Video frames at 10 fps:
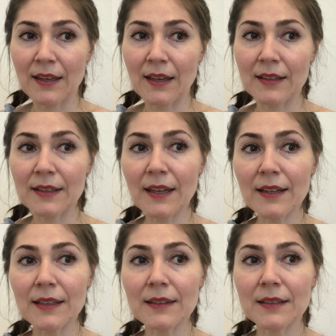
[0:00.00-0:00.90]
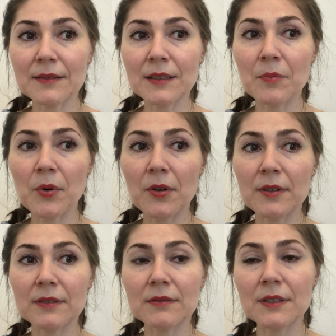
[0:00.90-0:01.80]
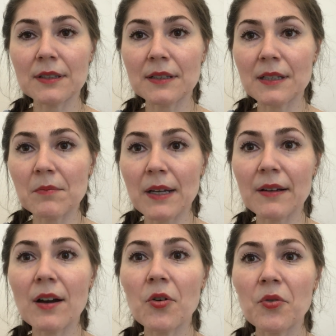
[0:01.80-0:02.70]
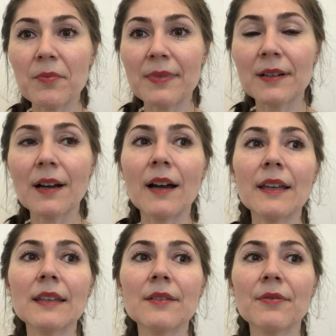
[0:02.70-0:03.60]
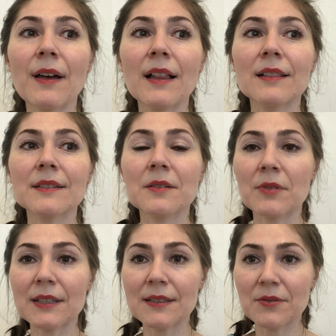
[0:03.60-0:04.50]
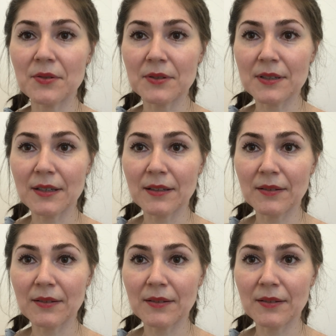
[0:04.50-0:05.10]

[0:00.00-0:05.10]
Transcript: And yet, upon returning back home, I felt gratitude